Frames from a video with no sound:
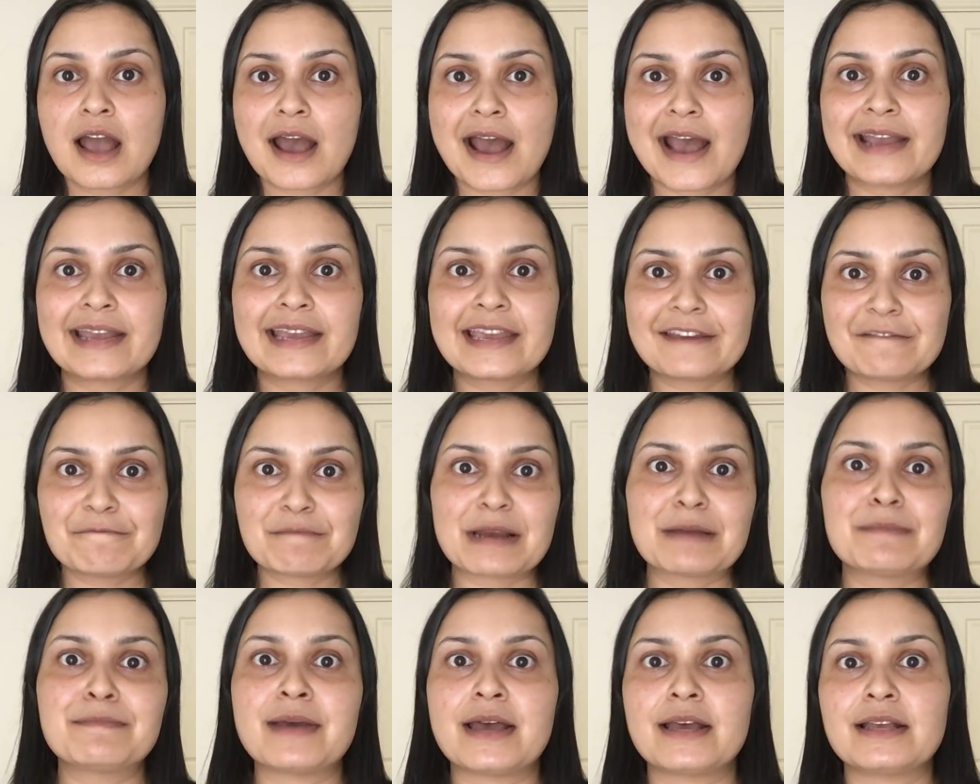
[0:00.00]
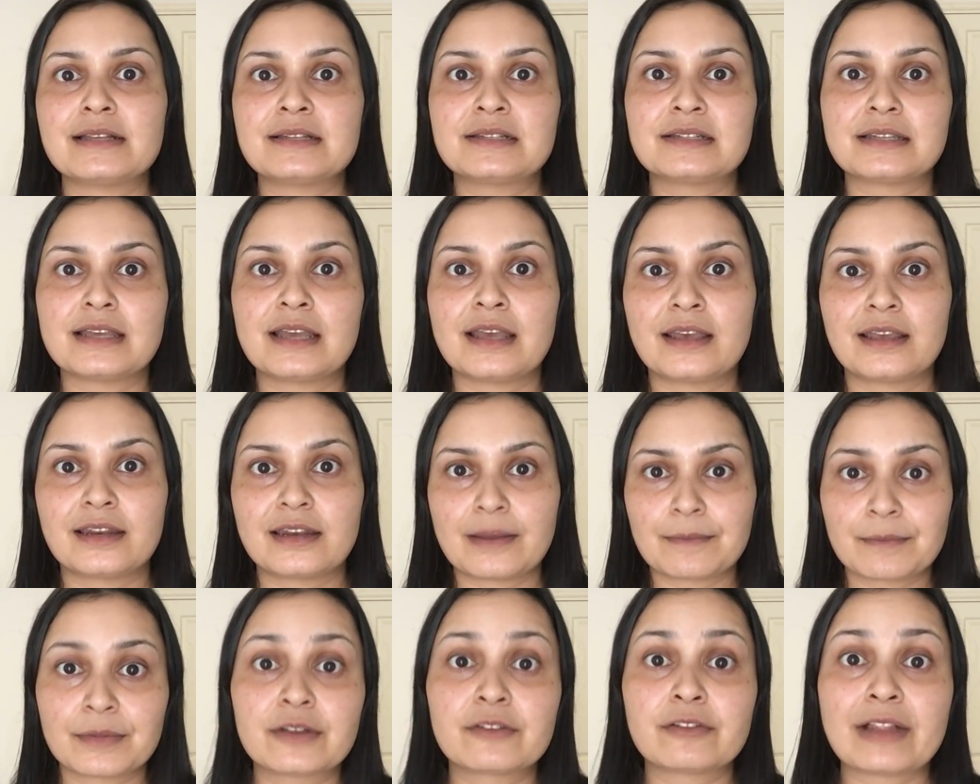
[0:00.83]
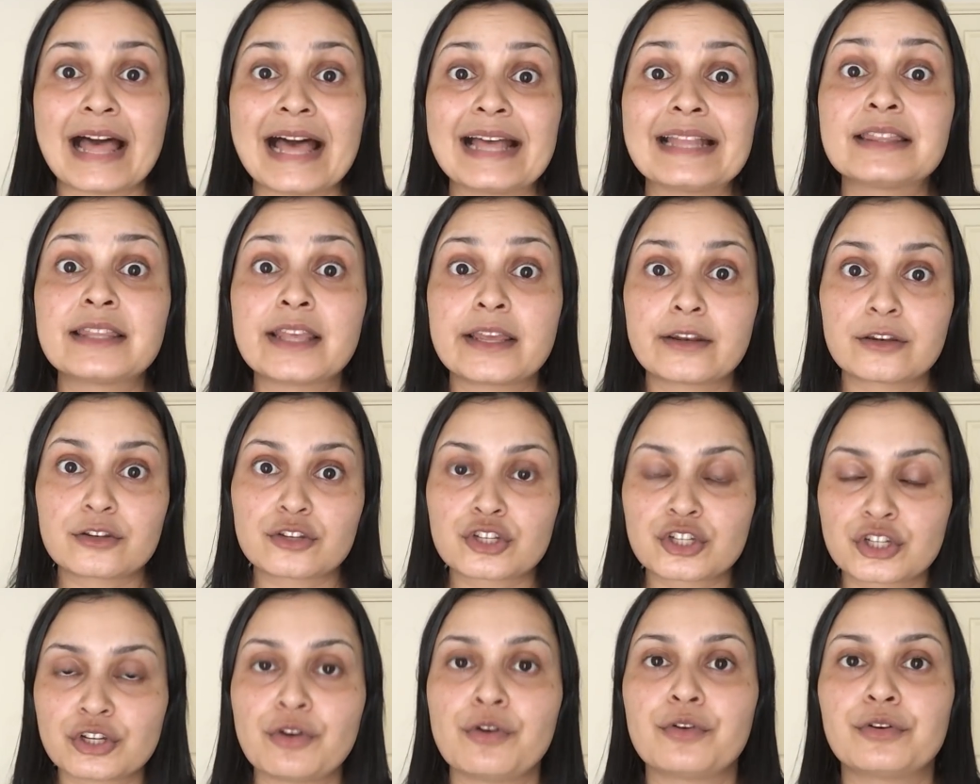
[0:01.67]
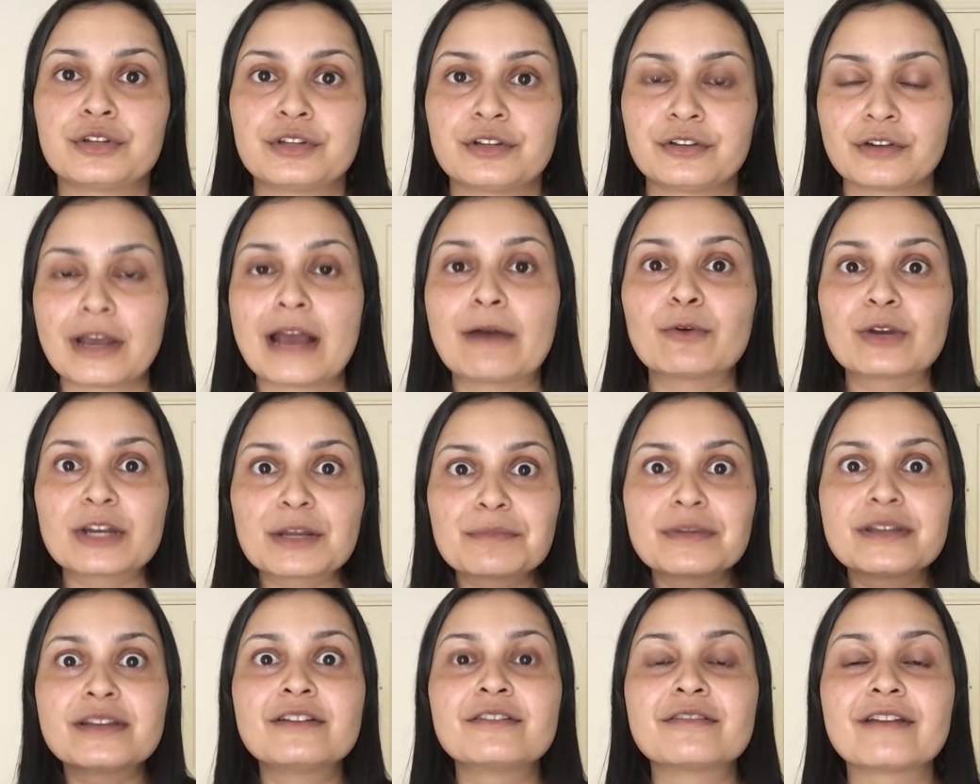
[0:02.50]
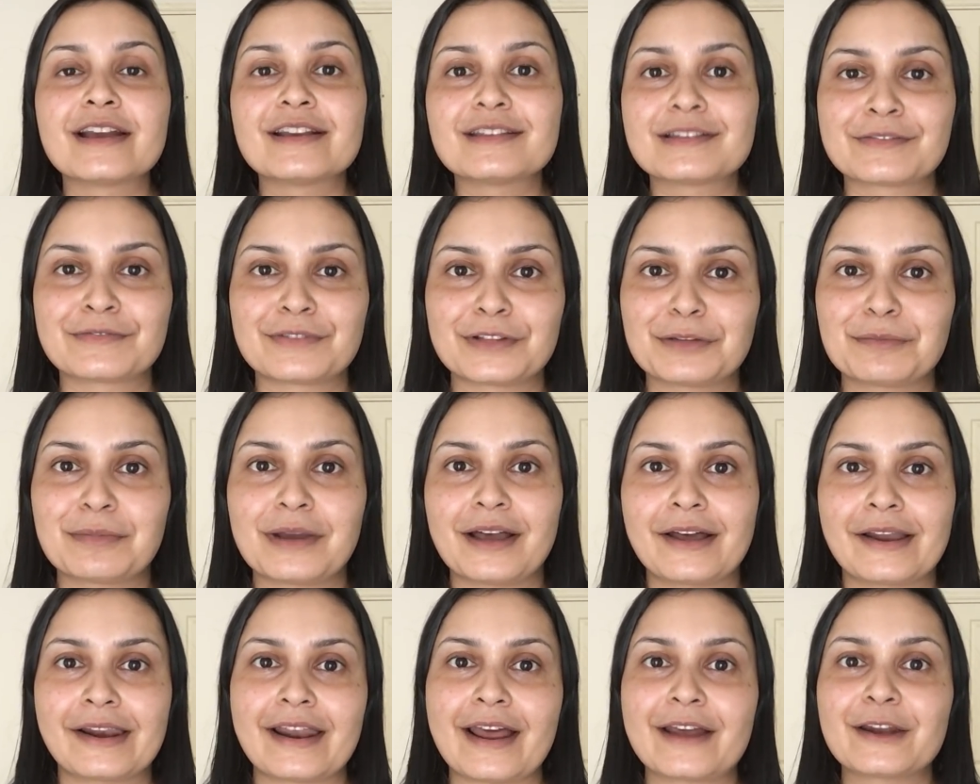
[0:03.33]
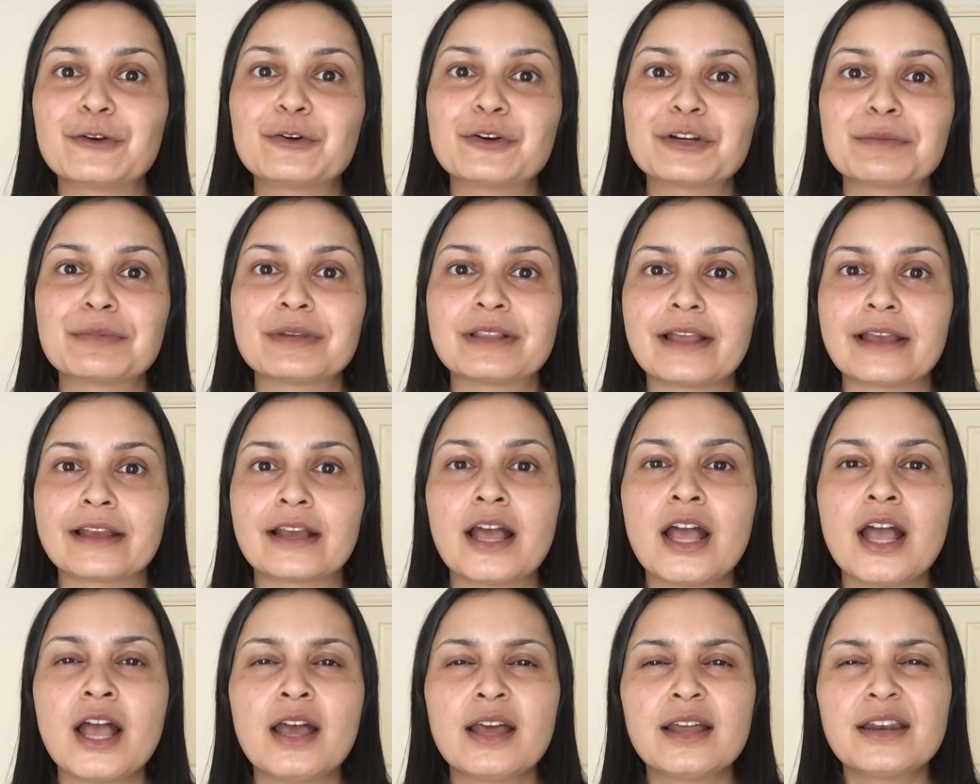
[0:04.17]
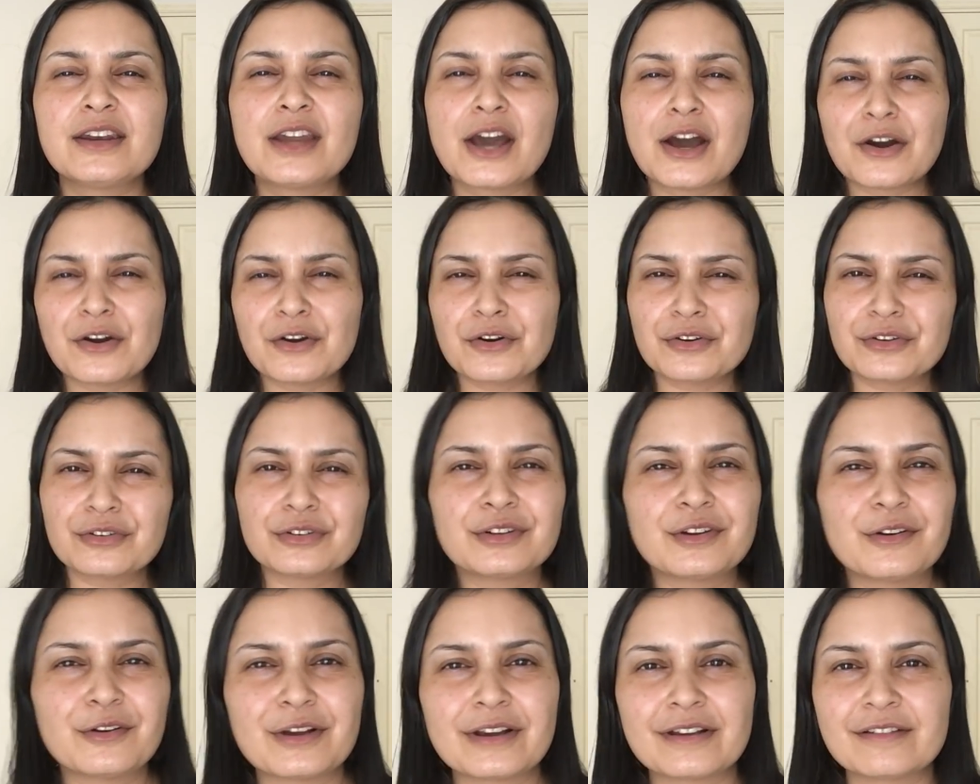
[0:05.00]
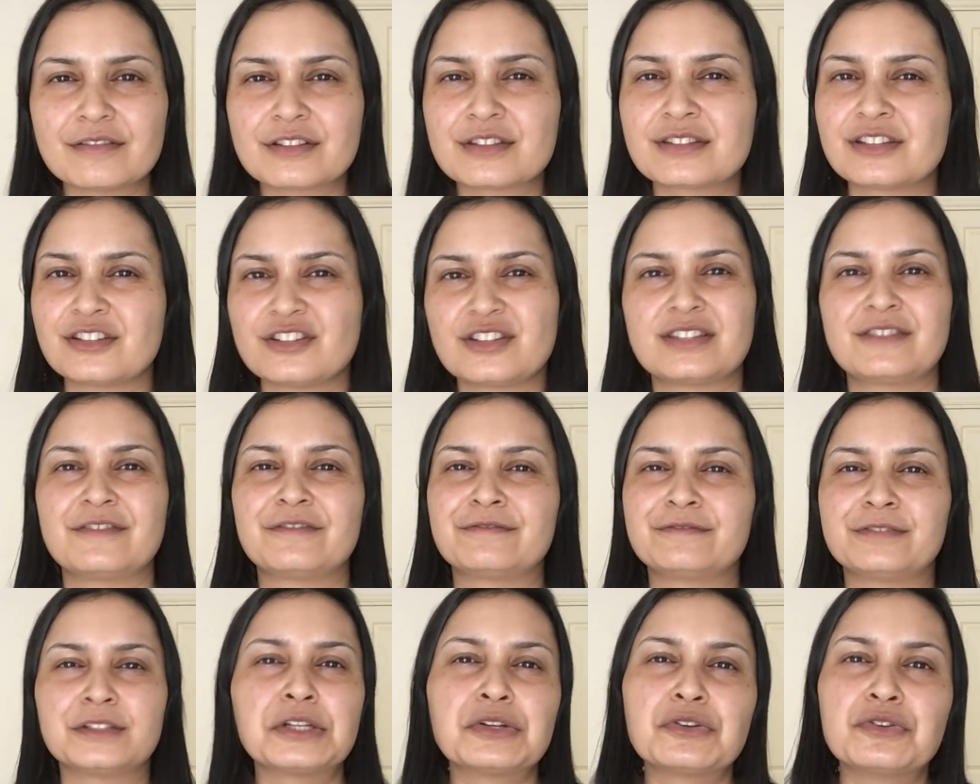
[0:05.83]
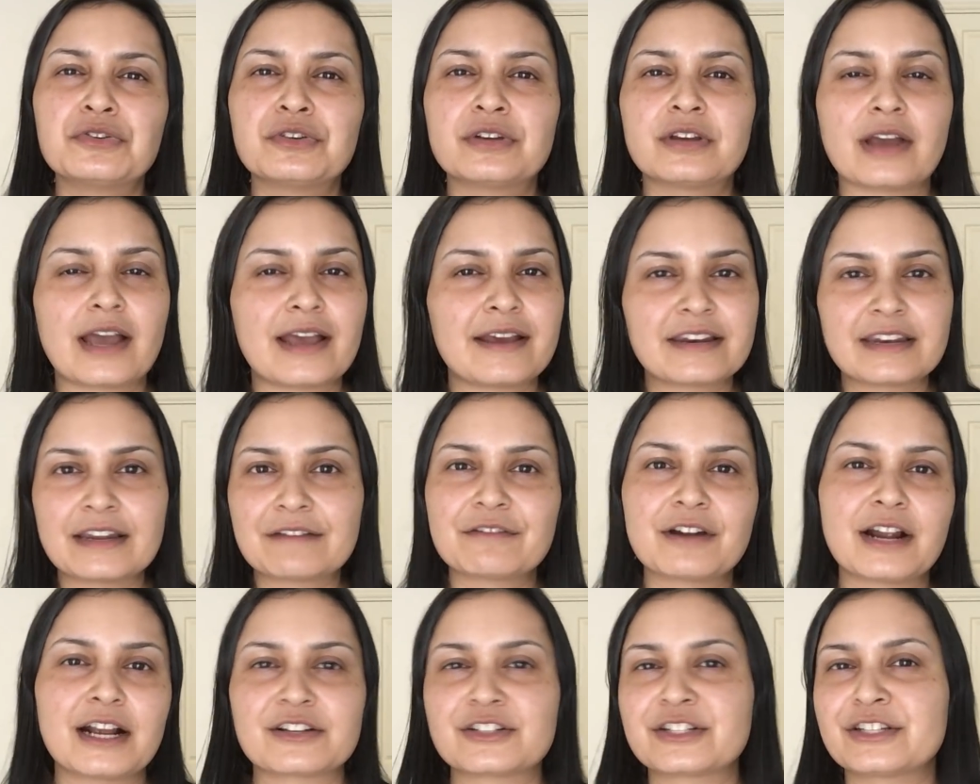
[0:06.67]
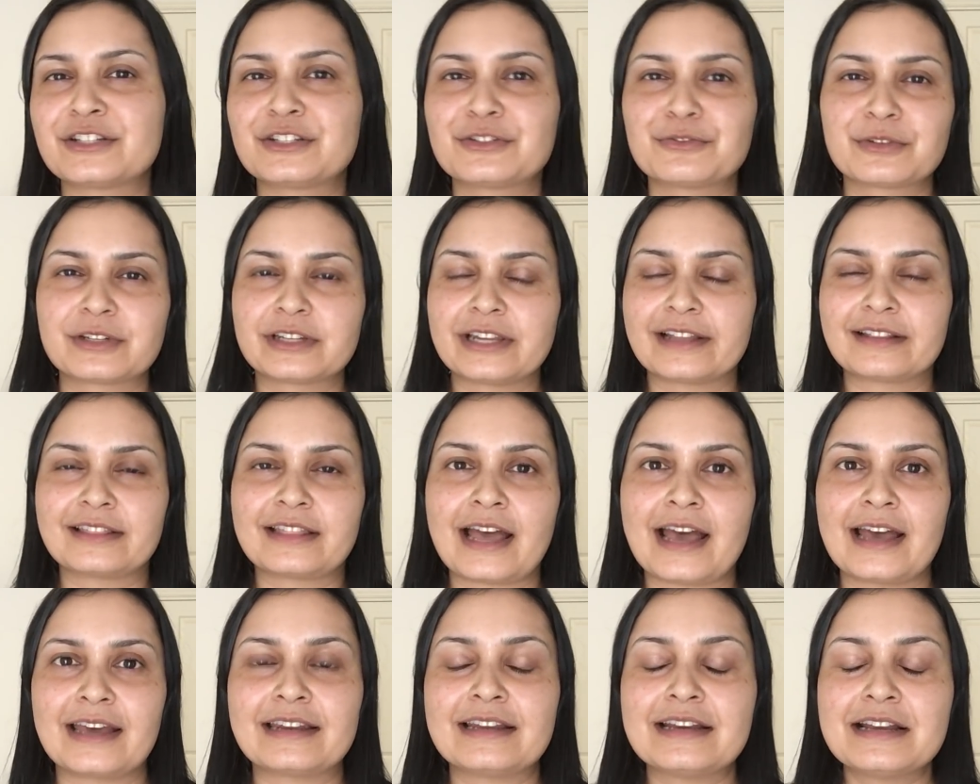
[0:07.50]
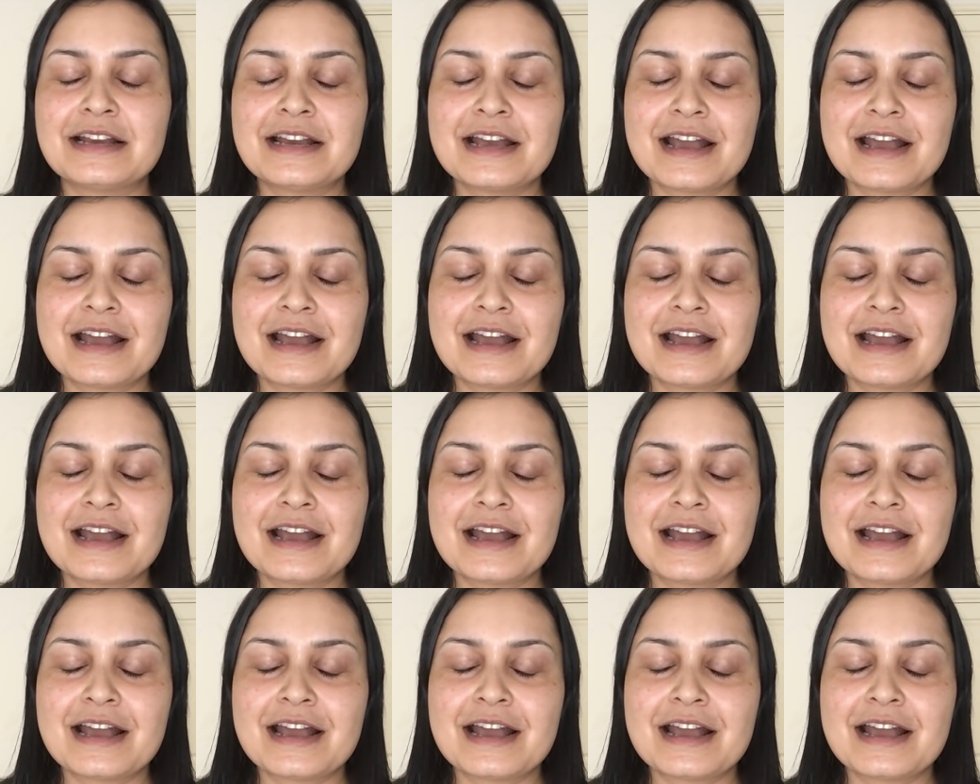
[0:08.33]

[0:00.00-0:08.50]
I gave my best and I'm glad that it showed. You know, I want to be graceful about it. I don't want to be like, no, no, it was just a fluke. I never actually do it like that.